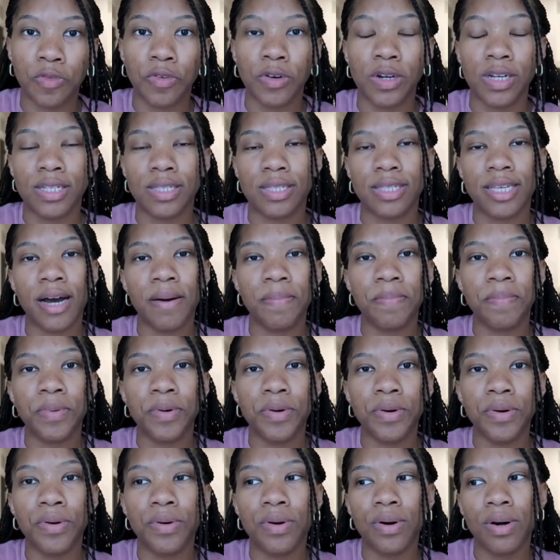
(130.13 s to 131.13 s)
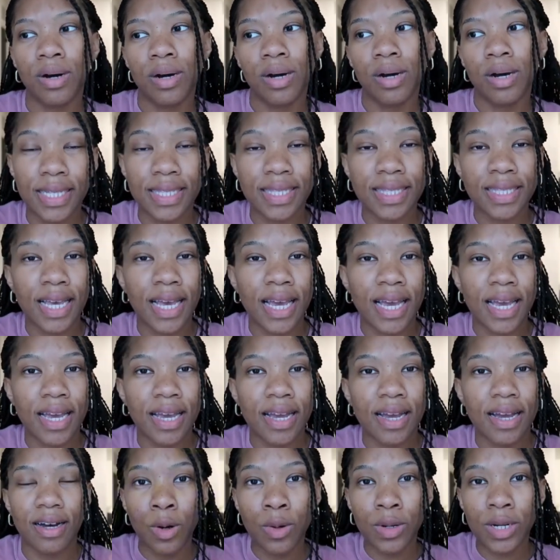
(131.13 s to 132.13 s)
for example, let's
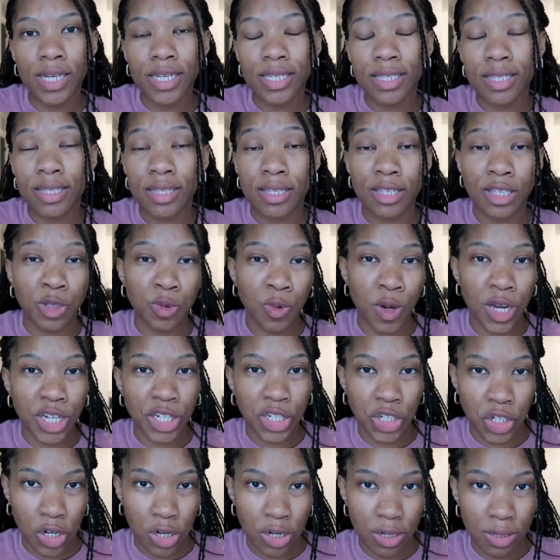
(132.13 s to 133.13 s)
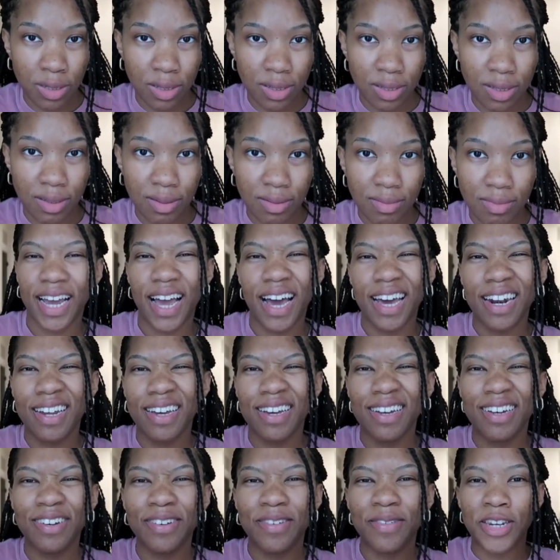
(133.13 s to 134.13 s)
say Lotus Sweatshirts. That kind
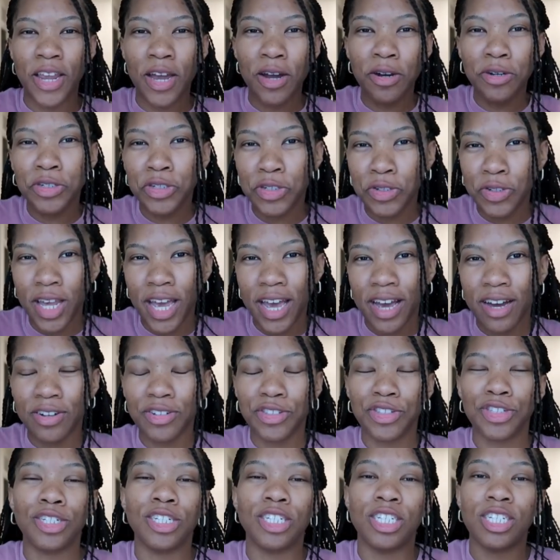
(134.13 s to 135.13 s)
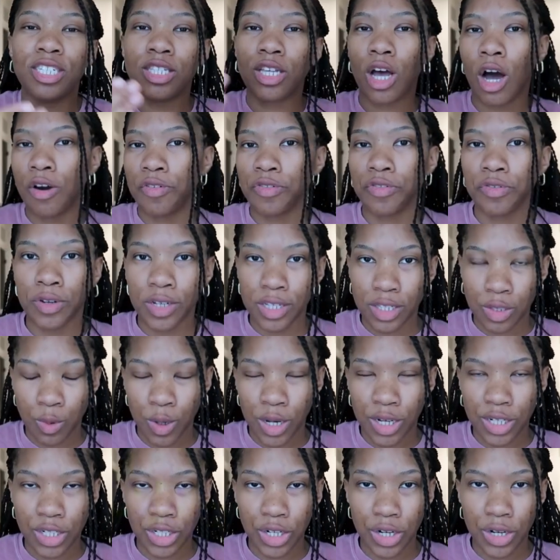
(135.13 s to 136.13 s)
of narrows you down to just offering
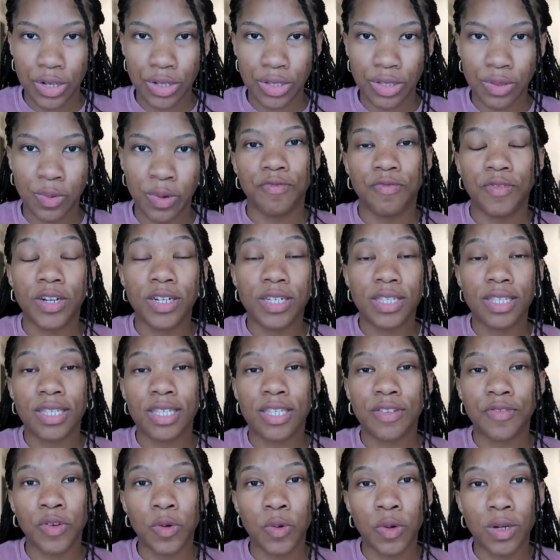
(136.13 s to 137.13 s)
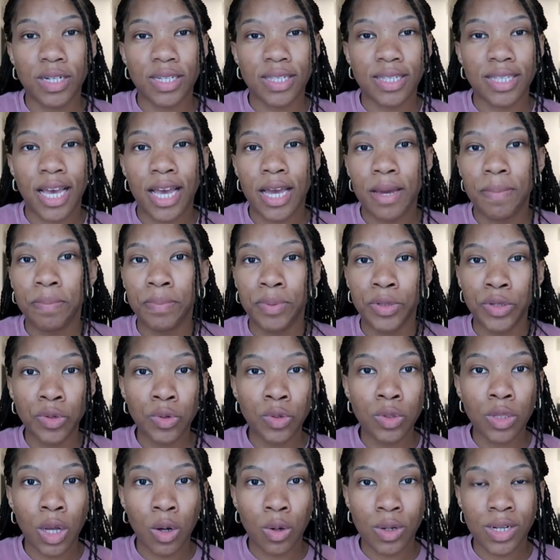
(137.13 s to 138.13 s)
sweatshirts versus if you were to say
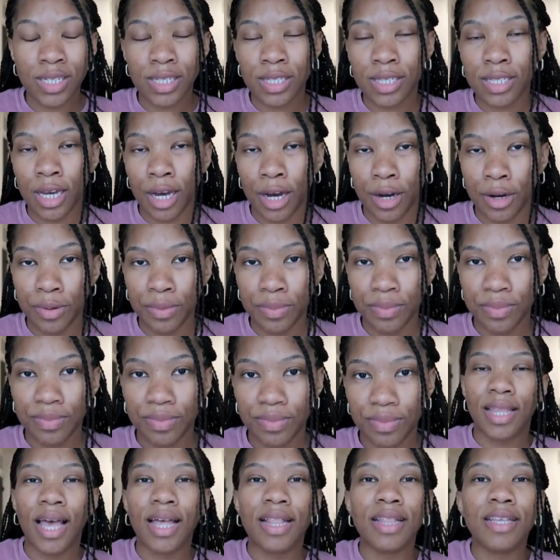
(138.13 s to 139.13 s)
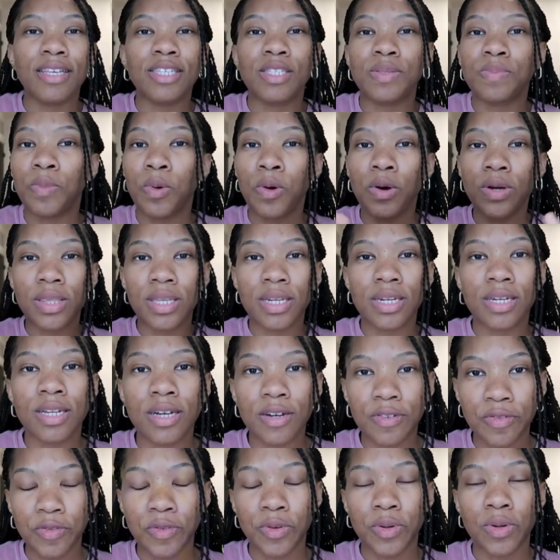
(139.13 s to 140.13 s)
Blue Lotus Co. That leaves more than
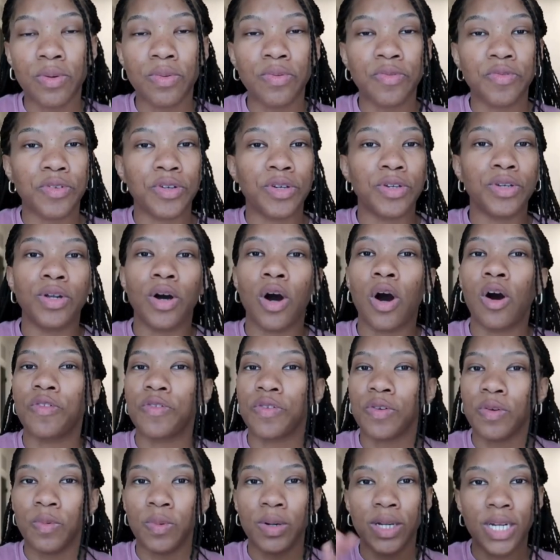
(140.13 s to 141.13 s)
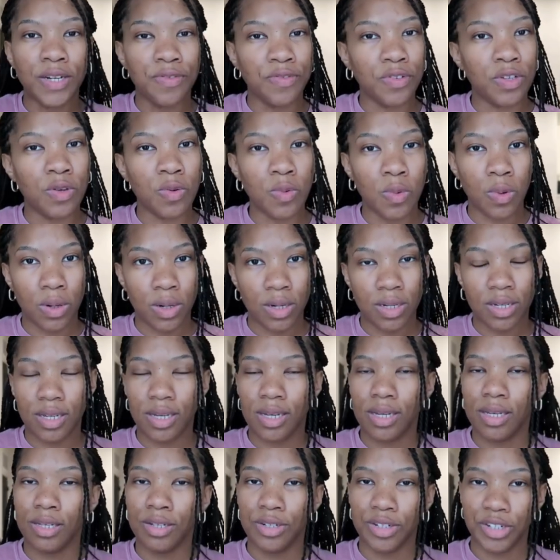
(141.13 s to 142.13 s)
enough room for you to offer whatever you want
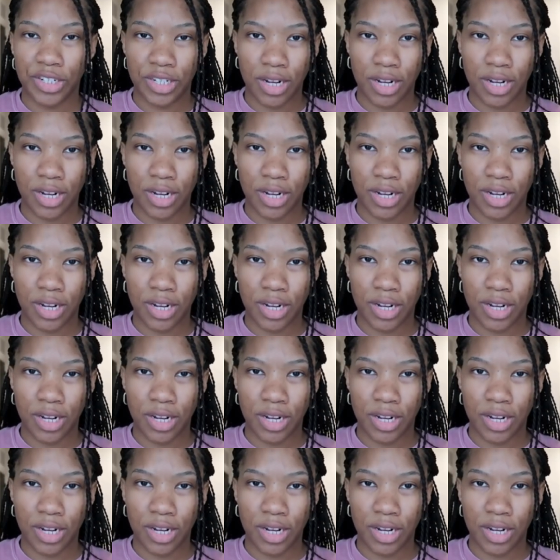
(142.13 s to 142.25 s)
in your